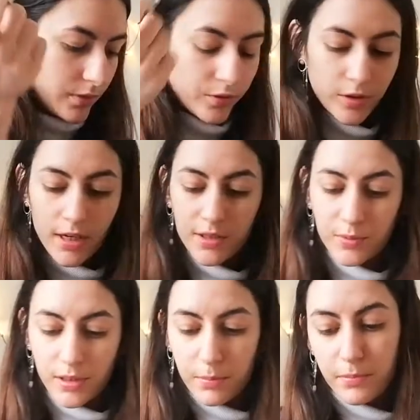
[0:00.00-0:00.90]
If you guys
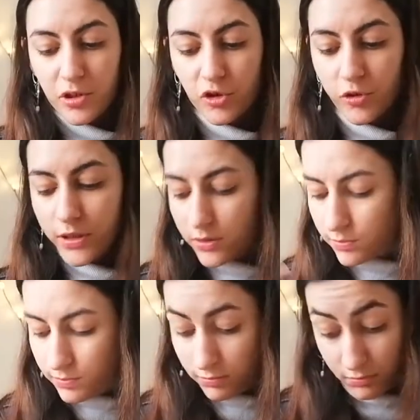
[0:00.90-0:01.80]
wanna measure it,
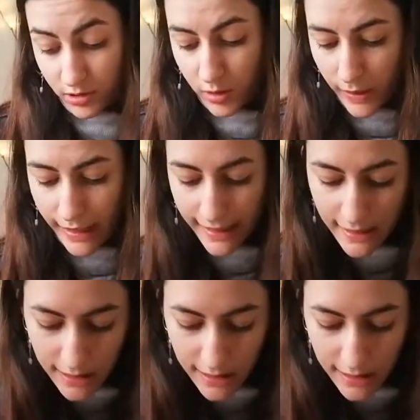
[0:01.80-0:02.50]
go ahead.